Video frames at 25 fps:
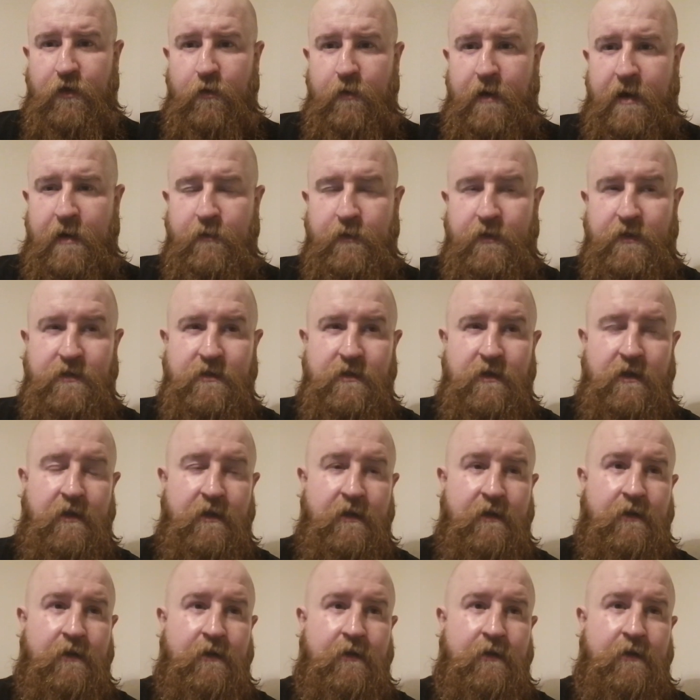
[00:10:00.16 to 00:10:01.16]
a few hours.
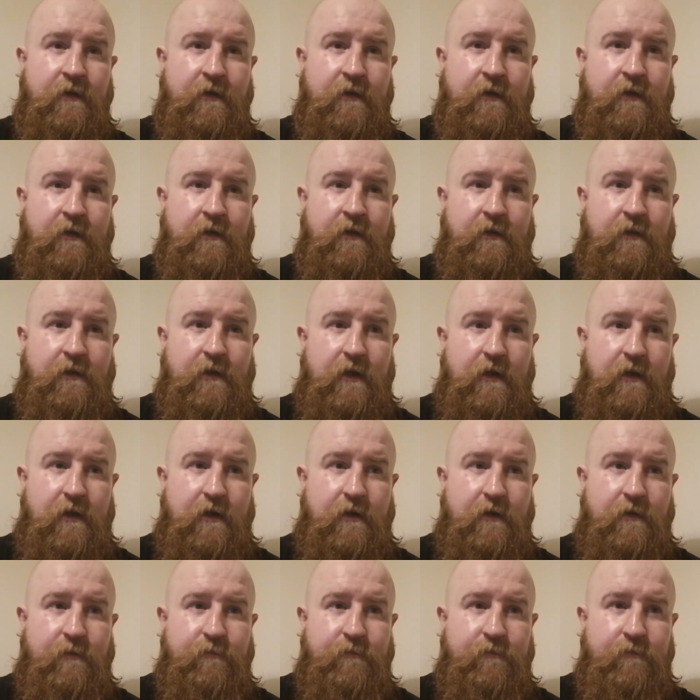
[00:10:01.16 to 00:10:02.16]

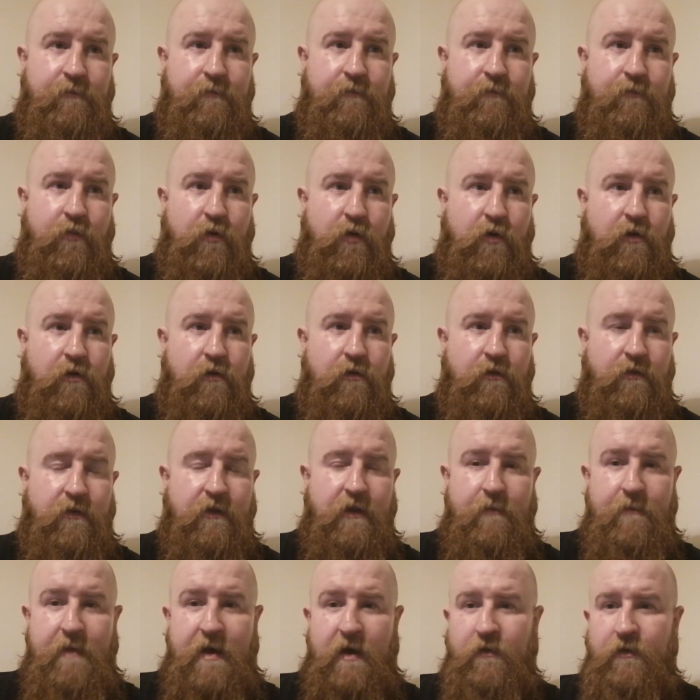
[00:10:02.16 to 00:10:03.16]
But
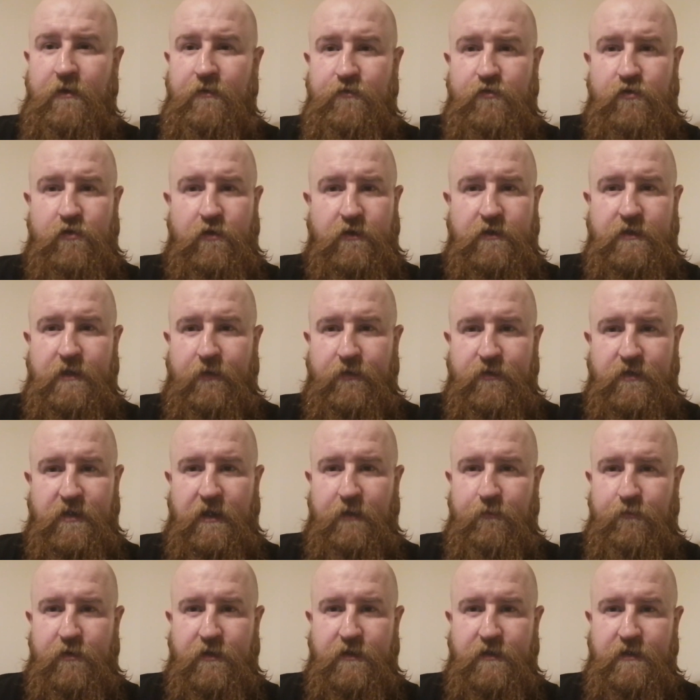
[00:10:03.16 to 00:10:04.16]
the amount of drugs I've
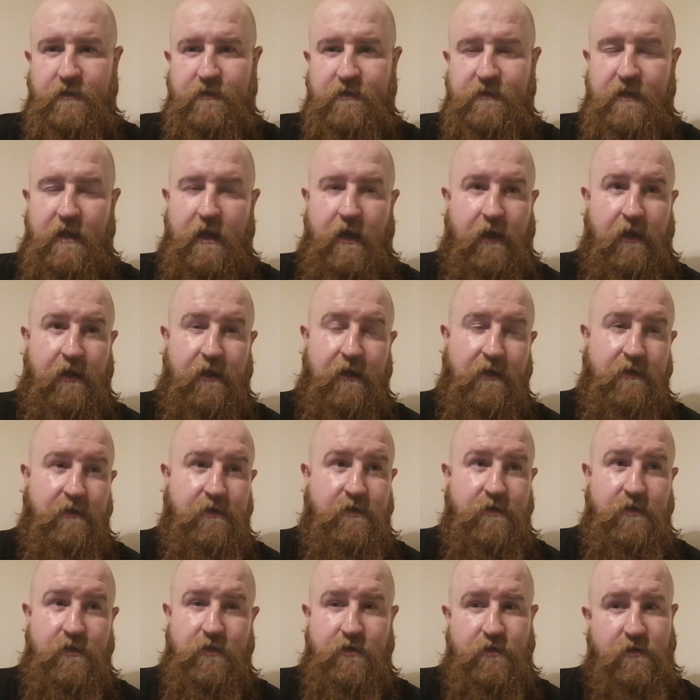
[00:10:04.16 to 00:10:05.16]
seen prisoners take
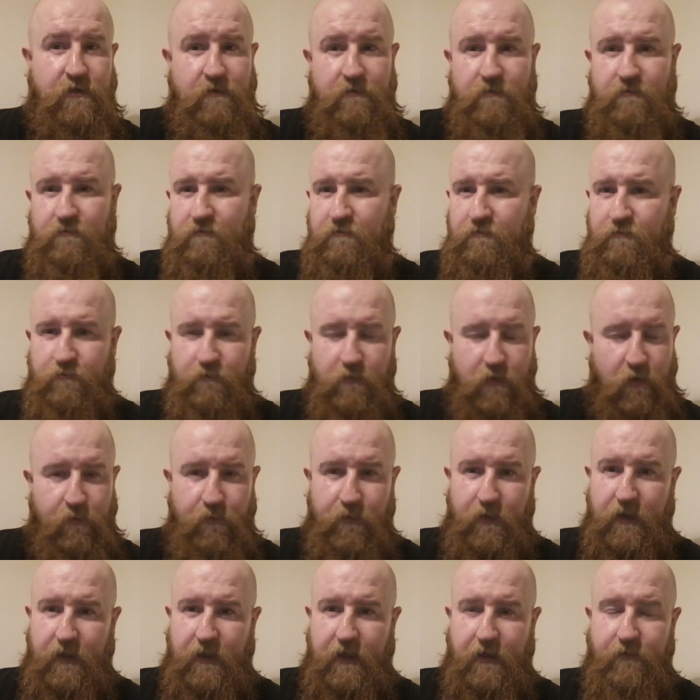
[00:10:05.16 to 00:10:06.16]
is just
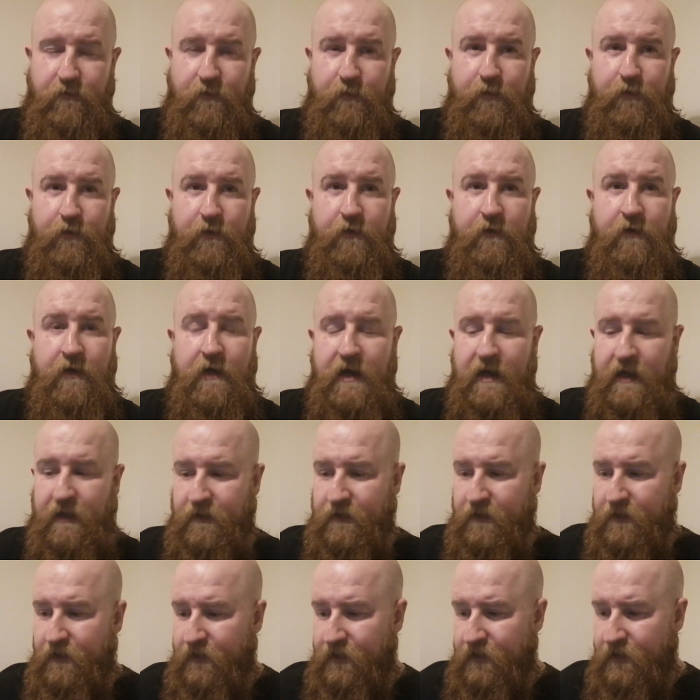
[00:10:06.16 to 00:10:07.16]
unbelievable.
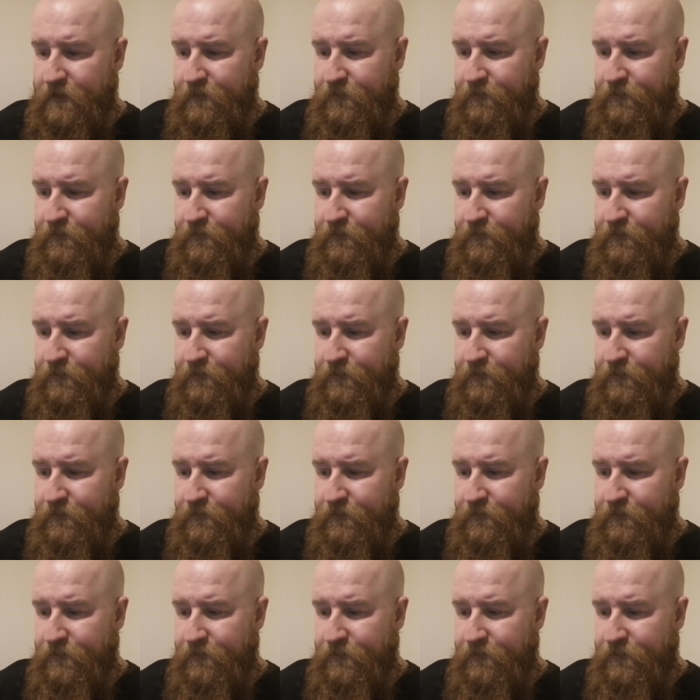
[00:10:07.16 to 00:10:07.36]
And